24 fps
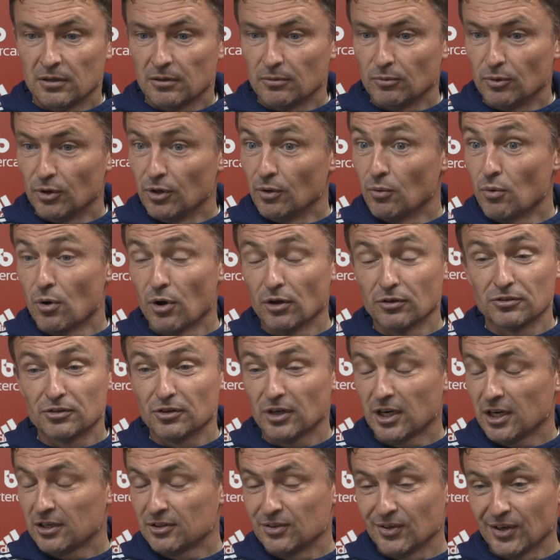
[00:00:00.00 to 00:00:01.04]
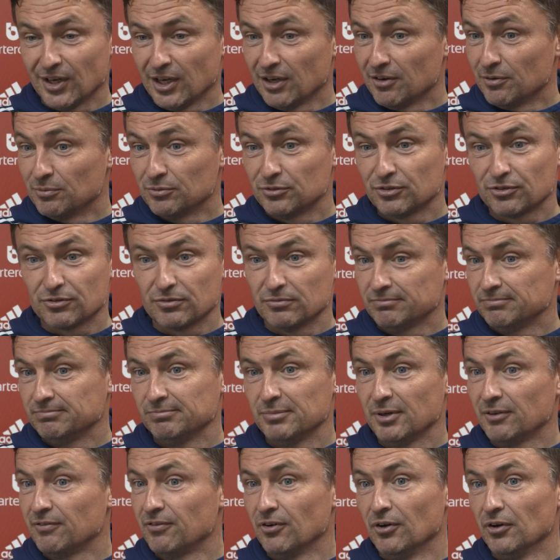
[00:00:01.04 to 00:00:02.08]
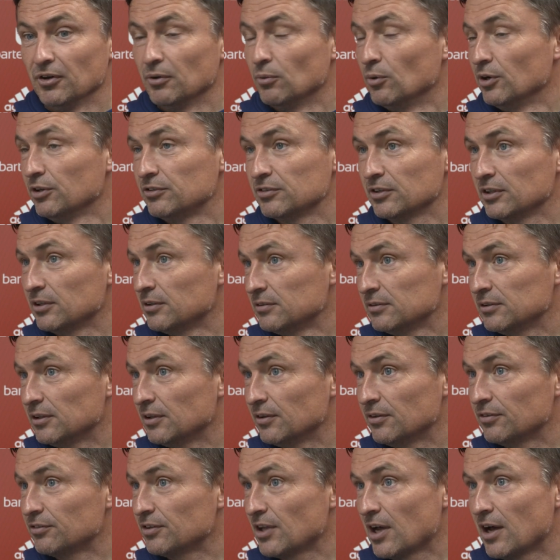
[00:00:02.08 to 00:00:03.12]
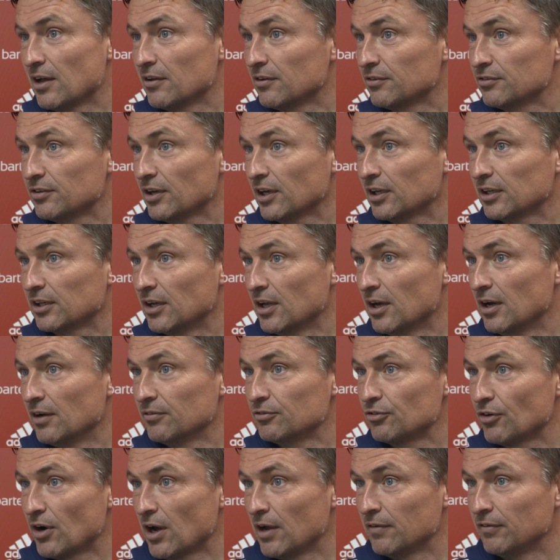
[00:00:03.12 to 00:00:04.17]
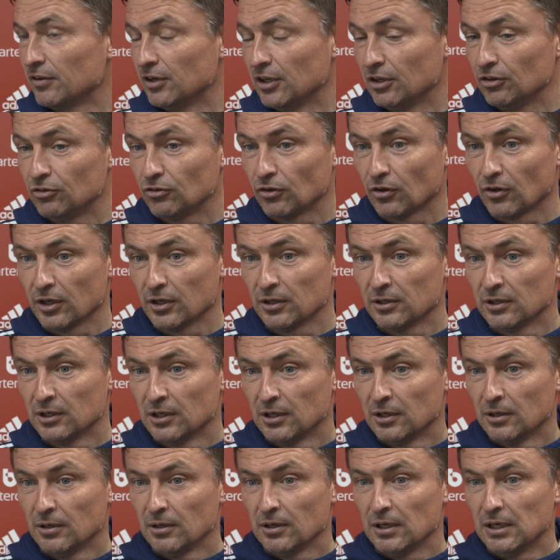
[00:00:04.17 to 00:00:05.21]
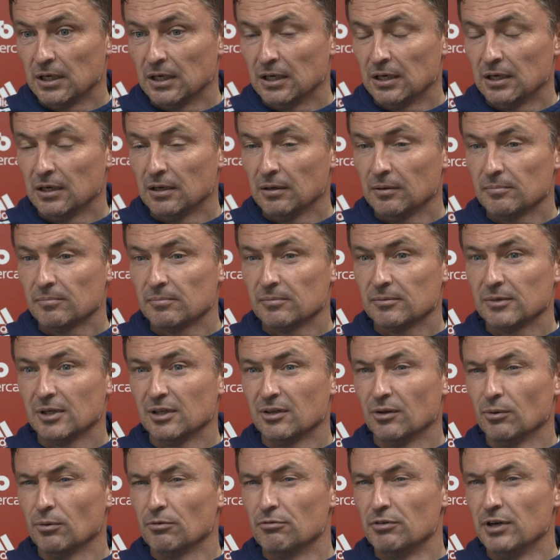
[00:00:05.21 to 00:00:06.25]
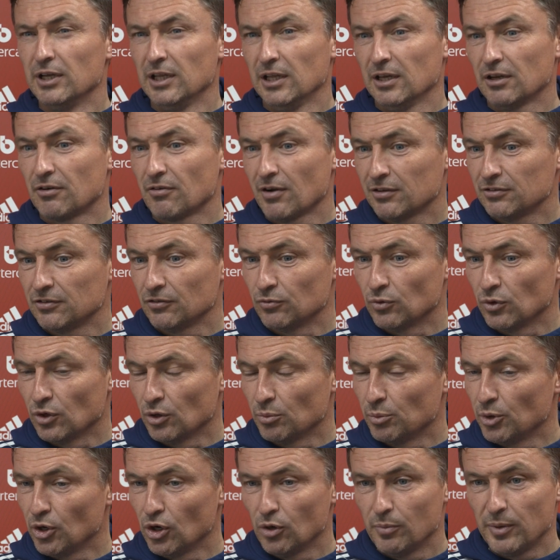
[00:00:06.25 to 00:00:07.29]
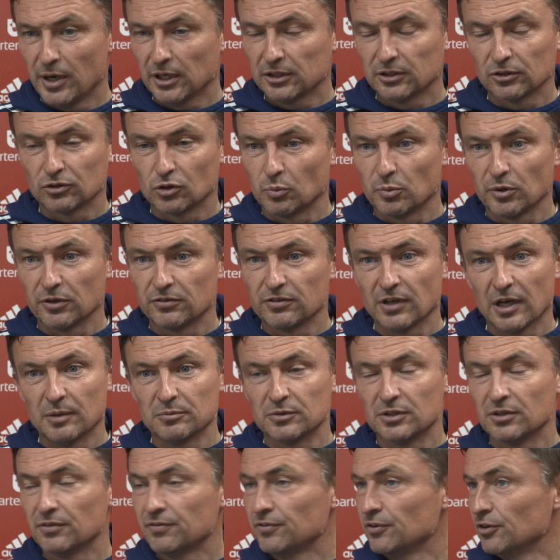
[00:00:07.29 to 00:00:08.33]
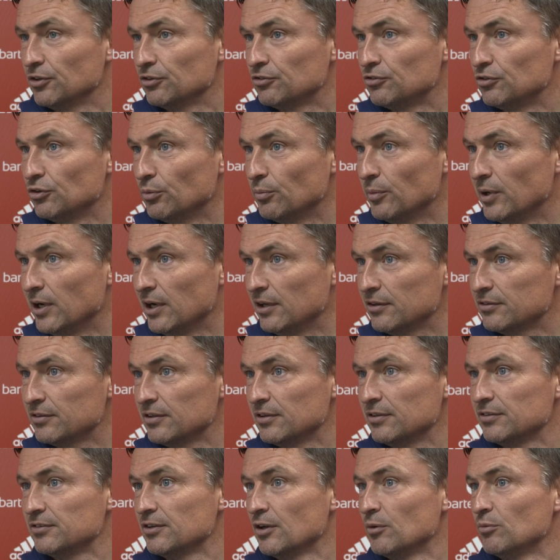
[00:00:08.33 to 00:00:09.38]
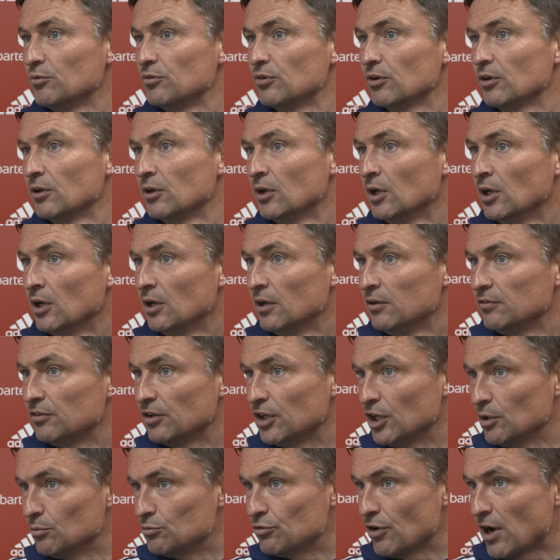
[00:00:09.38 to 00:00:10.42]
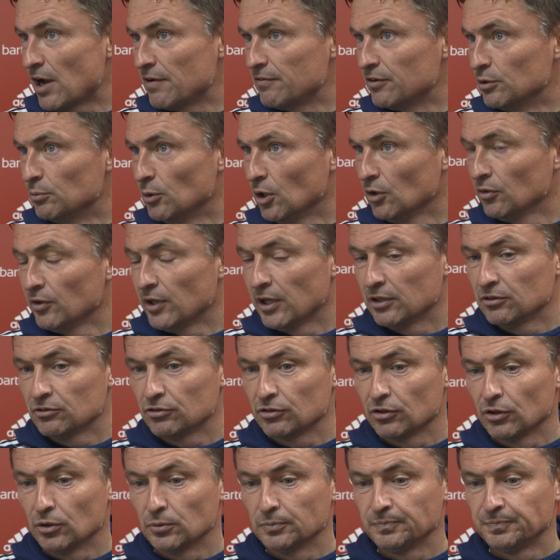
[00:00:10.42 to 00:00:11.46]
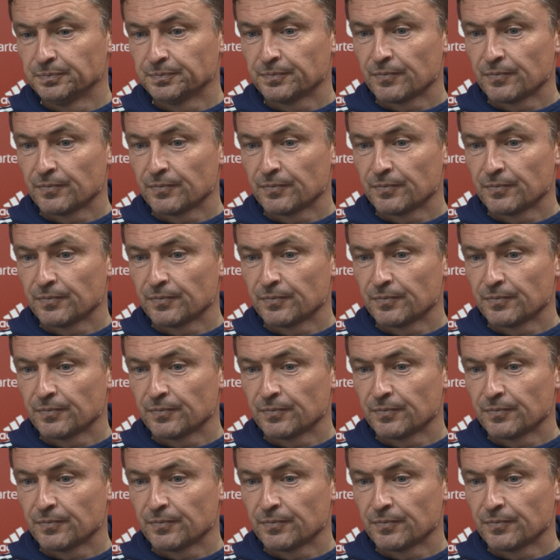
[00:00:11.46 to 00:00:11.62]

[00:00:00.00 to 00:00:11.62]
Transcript: were the ones that I could hear them before the whistle at the start of the second half driving each other. And they were really aggressive, won the ball back a couple of times in the first 2 minutes, and it seemed to keep driving them on then. So